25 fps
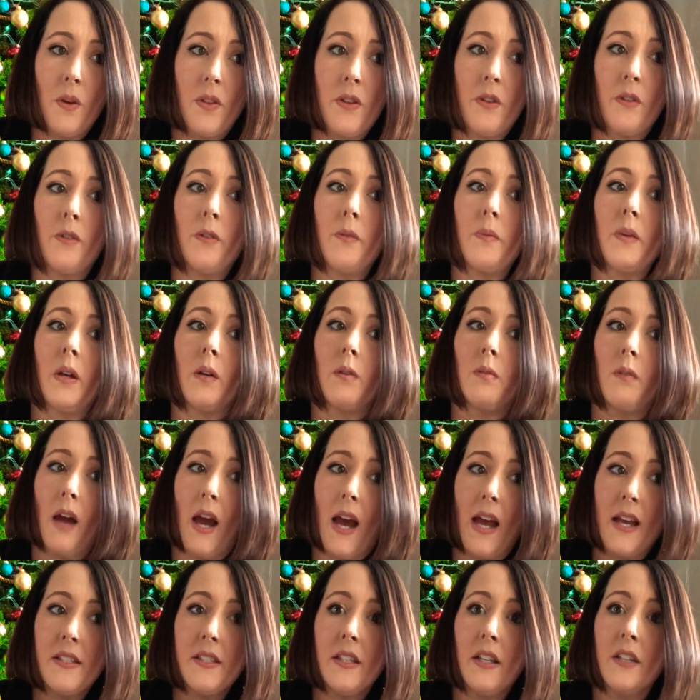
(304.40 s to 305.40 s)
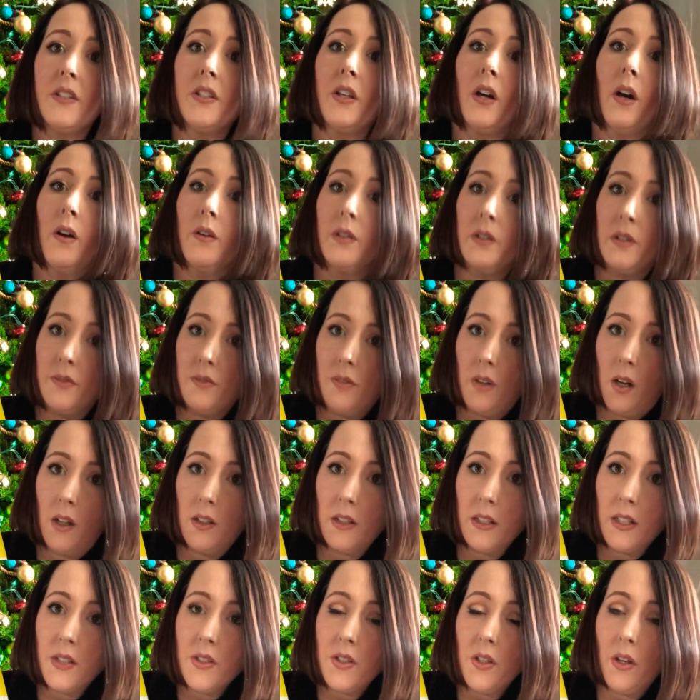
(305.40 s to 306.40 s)
whether it would be a rising tone, a
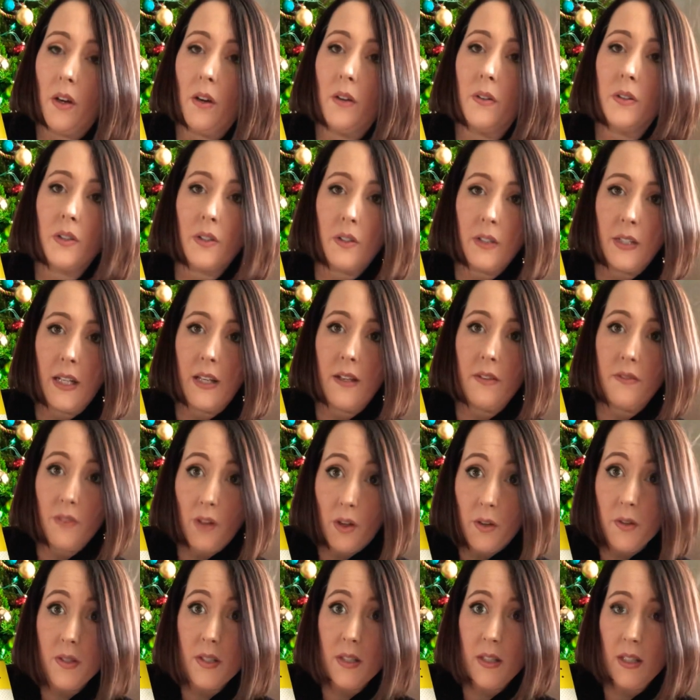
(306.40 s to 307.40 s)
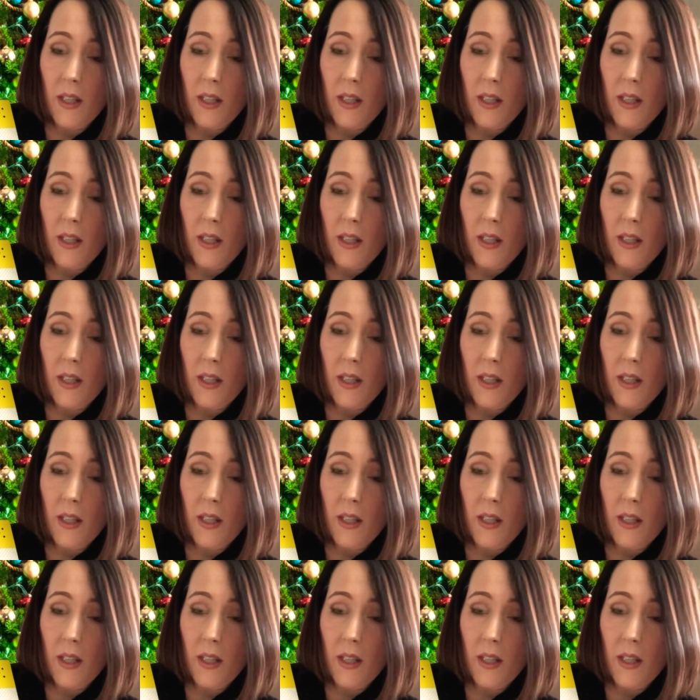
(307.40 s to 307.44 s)
falling tone, or any of those